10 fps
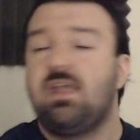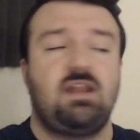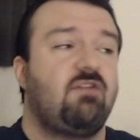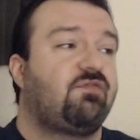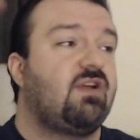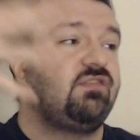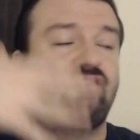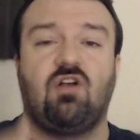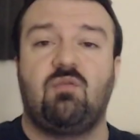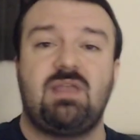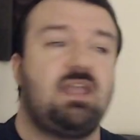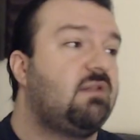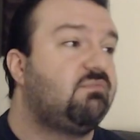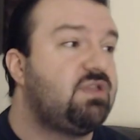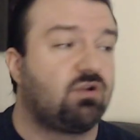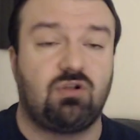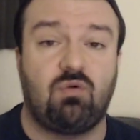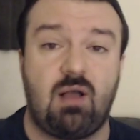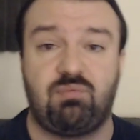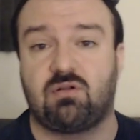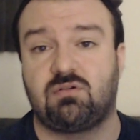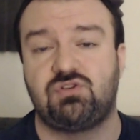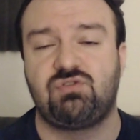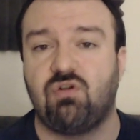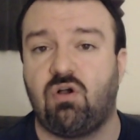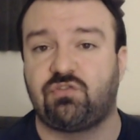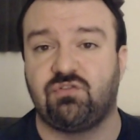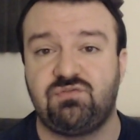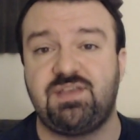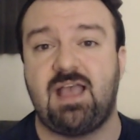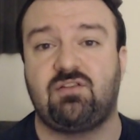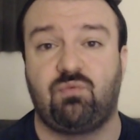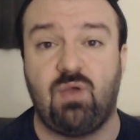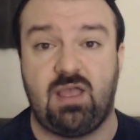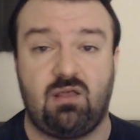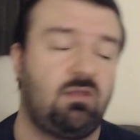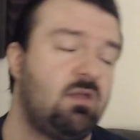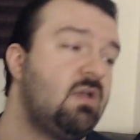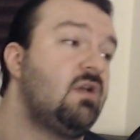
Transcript: and have friends come in and be your co op partners, you can also do that as well.